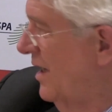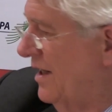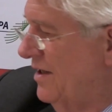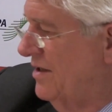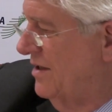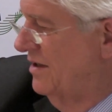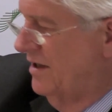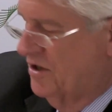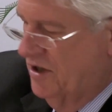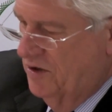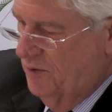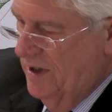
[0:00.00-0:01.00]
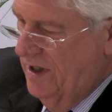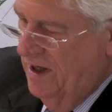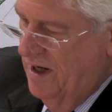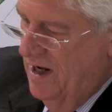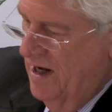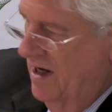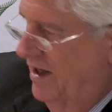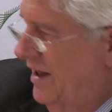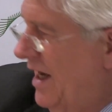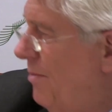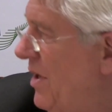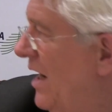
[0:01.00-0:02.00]
and others in the G20,
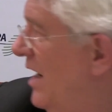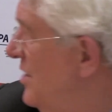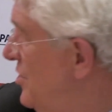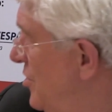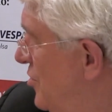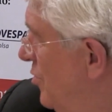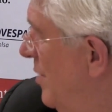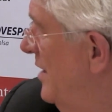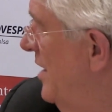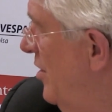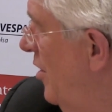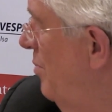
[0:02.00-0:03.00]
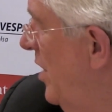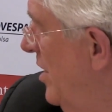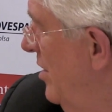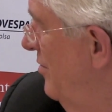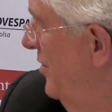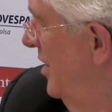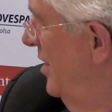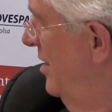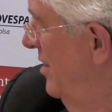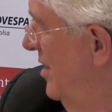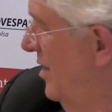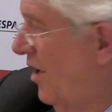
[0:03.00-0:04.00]
they are being listened to, but they're not part of
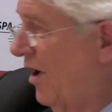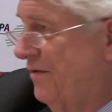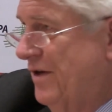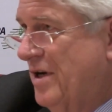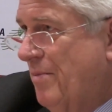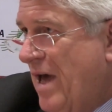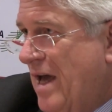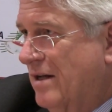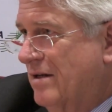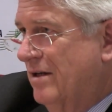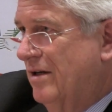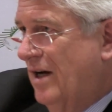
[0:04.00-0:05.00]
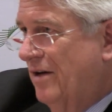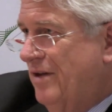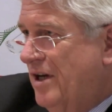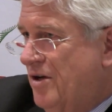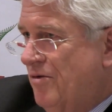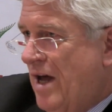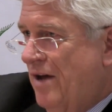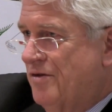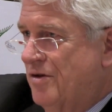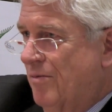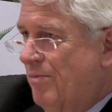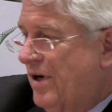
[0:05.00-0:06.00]
the debate. I think you
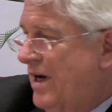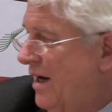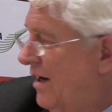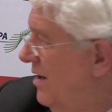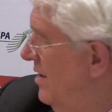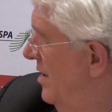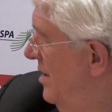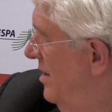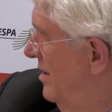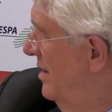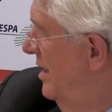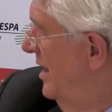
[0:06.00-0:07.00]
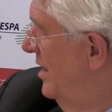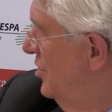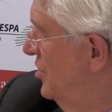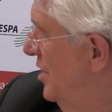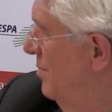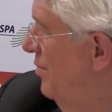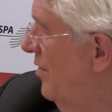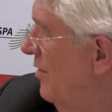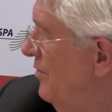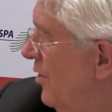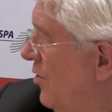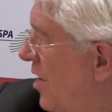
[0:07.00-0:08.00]
have to bring the leadership
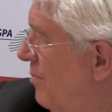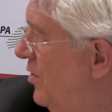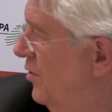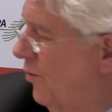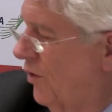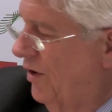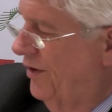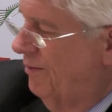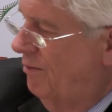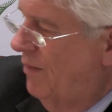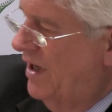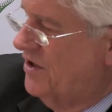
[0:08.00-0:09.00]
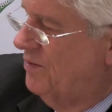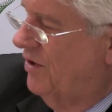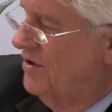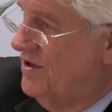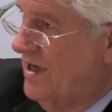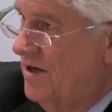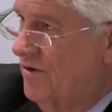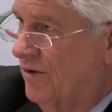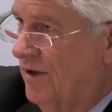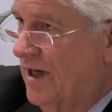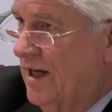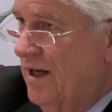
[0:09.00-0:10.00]
of the corporate world much more
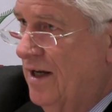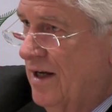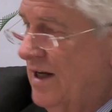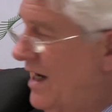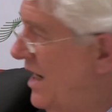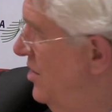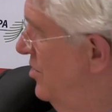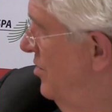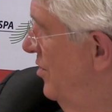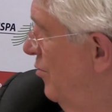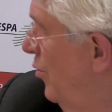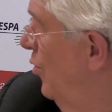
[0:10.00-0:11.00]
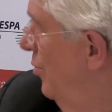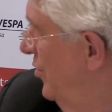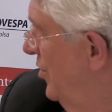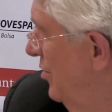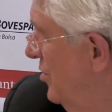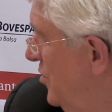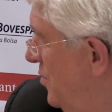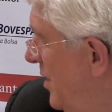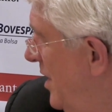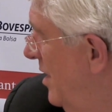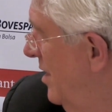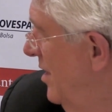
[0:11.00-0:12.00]
centrally into the room, so to
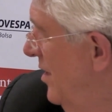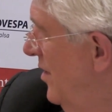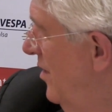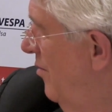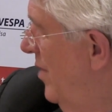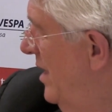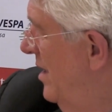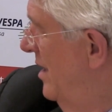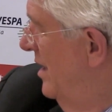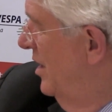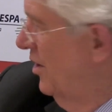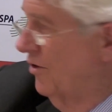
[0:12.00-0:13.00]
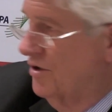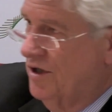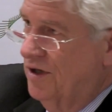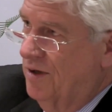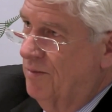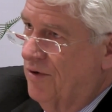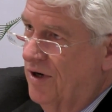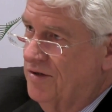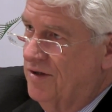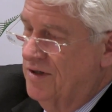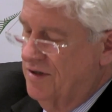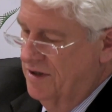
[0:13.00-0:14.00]
speak, when the negotiating
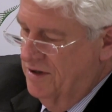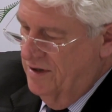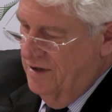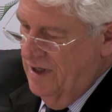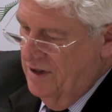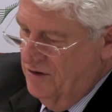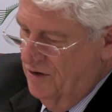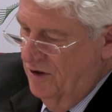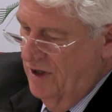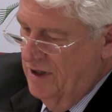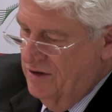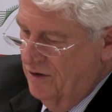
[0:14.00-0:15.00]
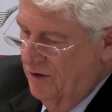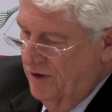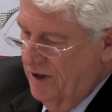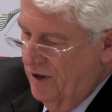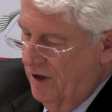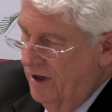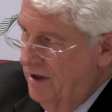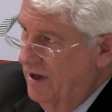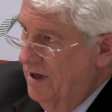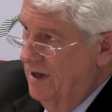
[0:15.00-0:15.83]
process is going on.